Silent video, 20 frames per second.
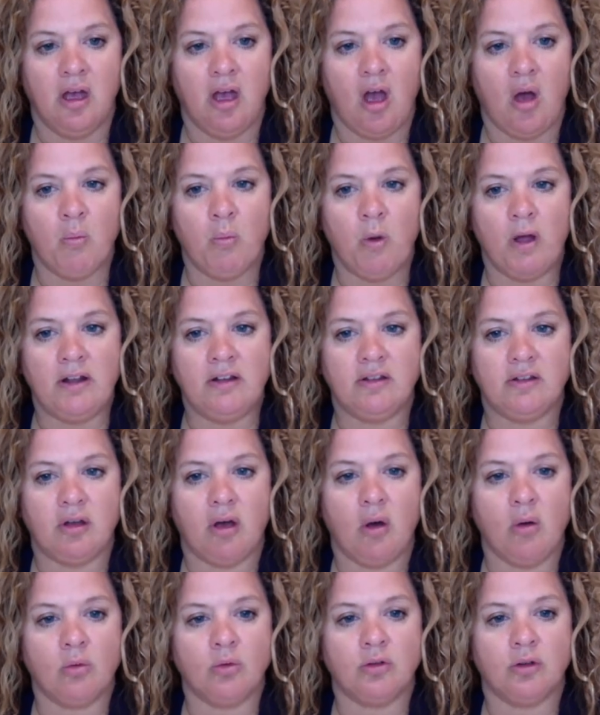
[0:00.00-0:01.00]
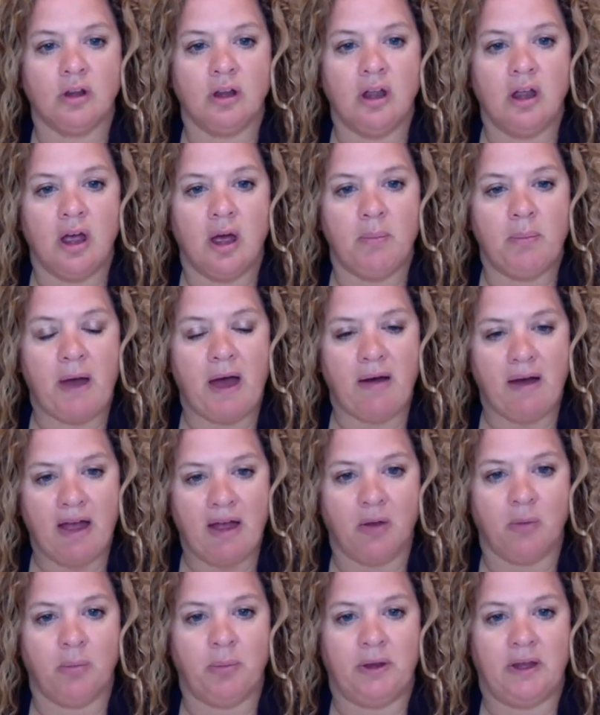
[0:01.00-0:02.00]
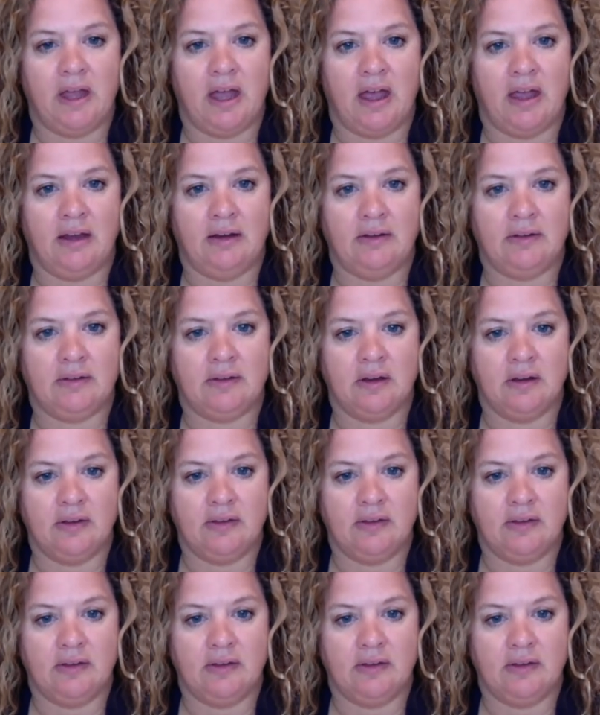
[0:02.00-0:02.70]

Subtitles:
And when told about LPAs,